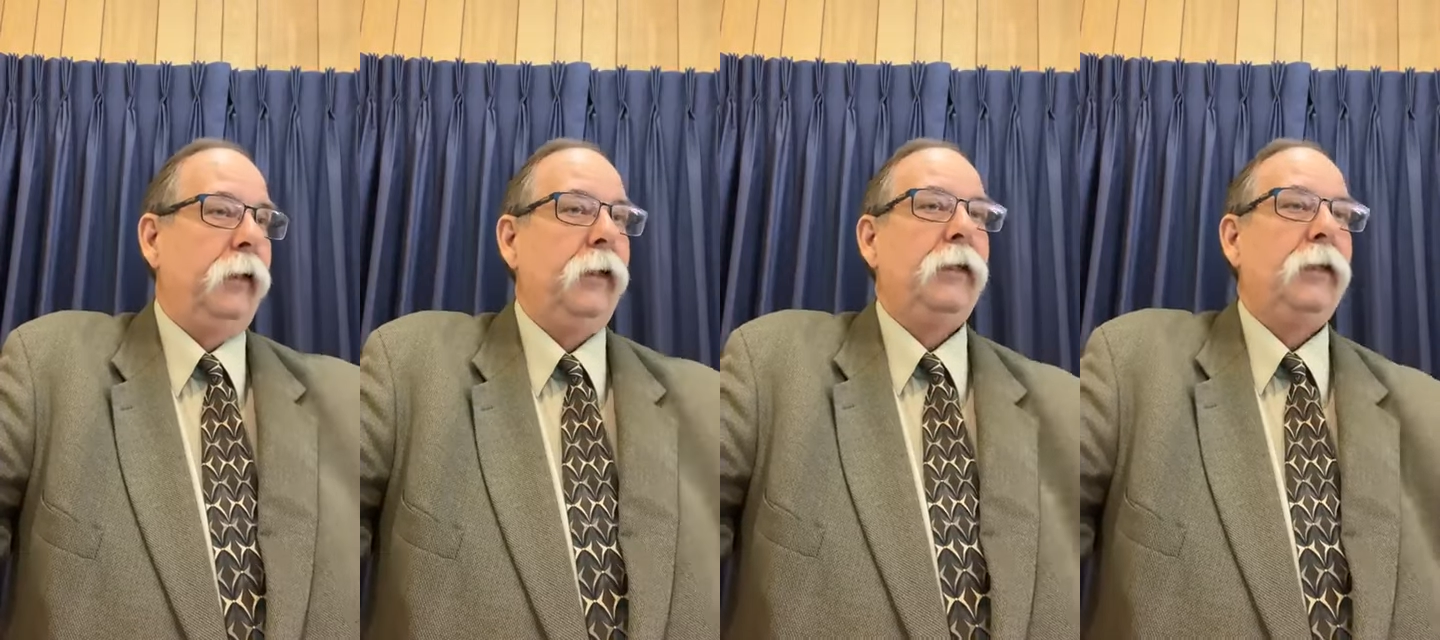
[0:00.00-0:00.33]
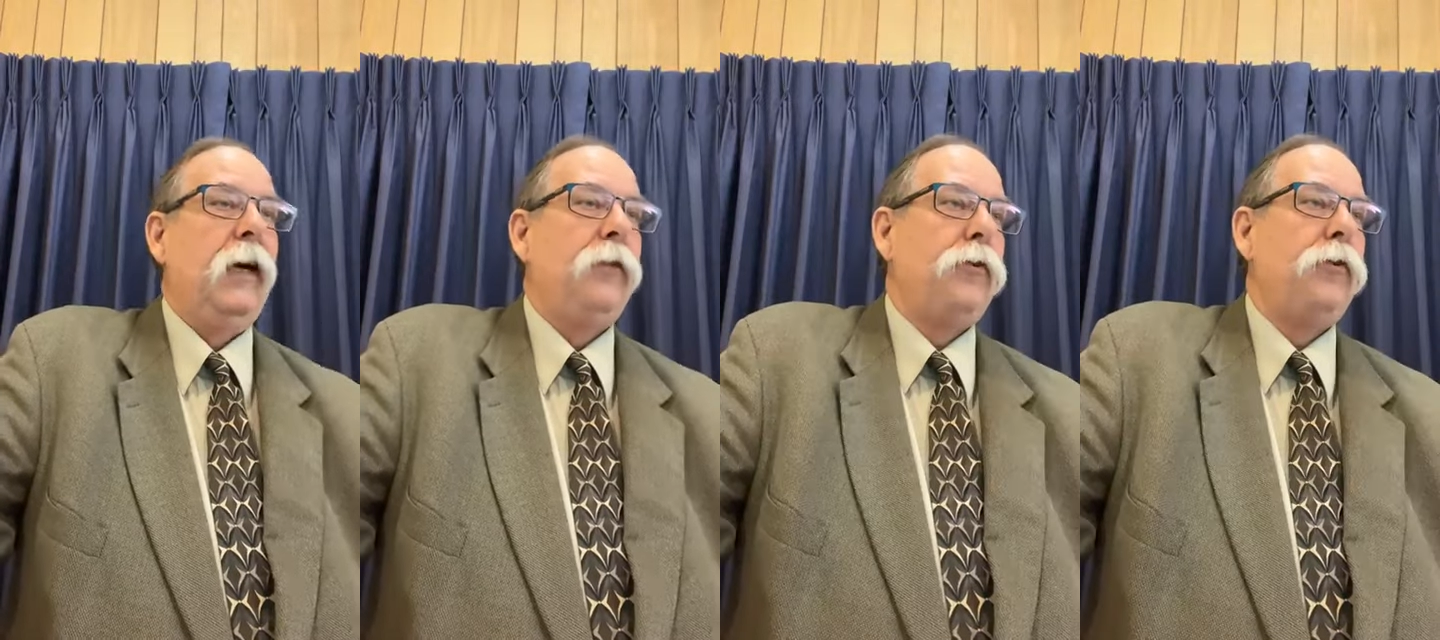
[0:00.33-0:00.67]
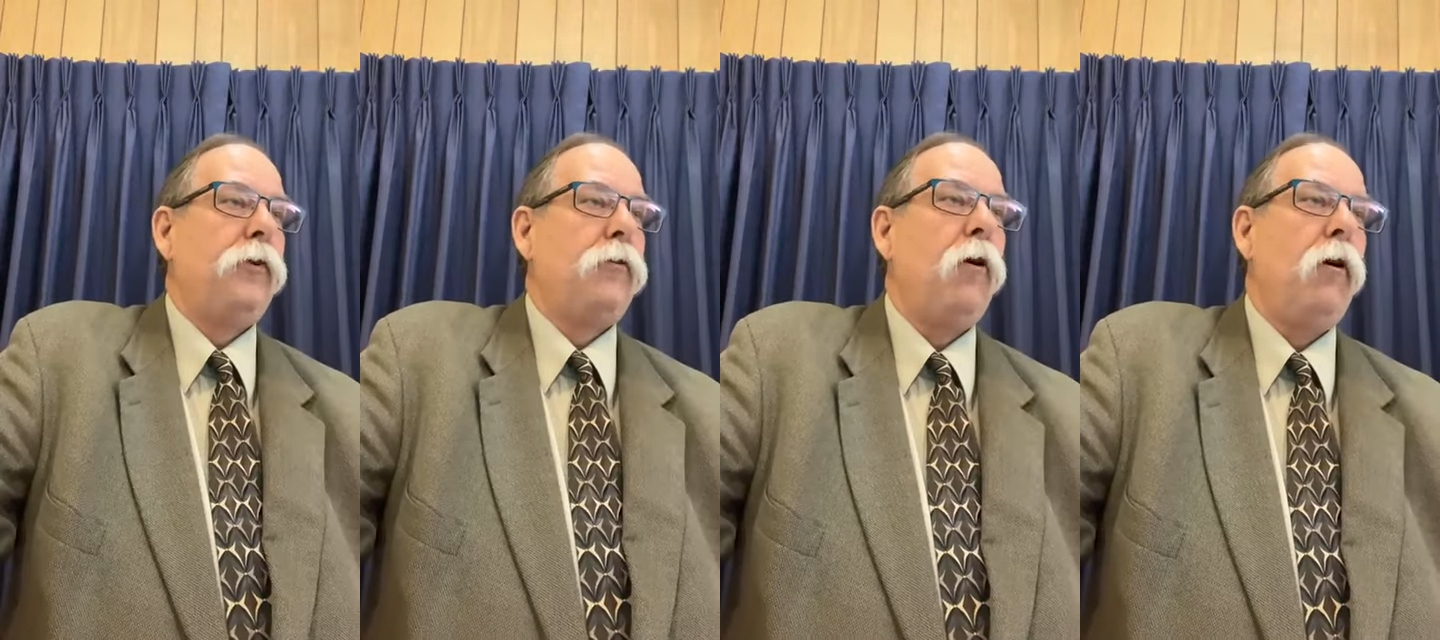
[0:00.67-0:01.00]
His death on
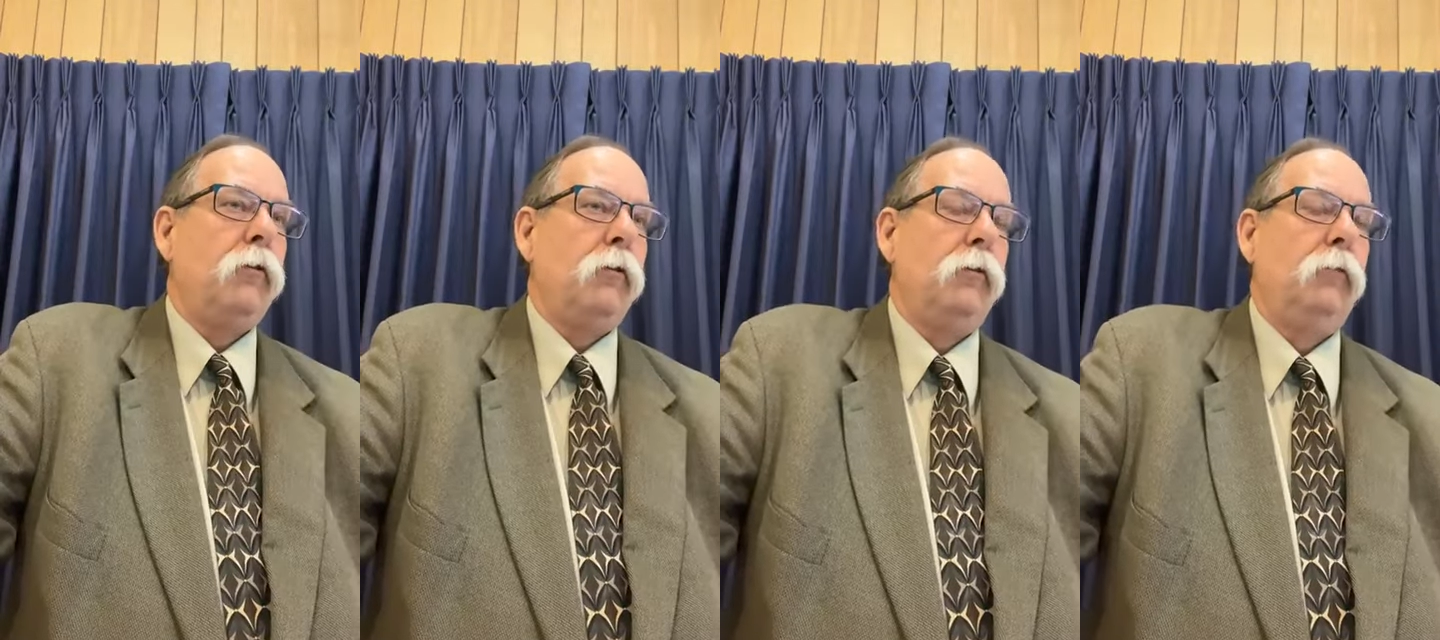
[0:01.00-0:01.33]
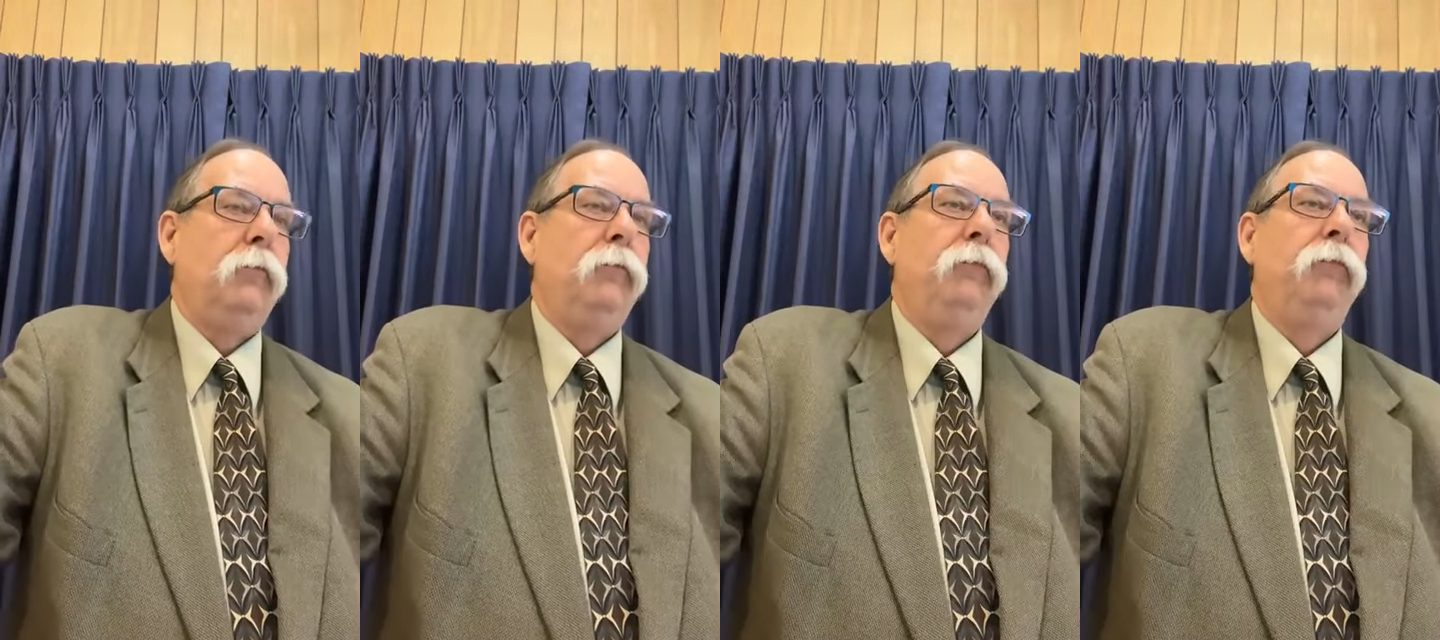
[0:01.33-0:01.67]
the cross.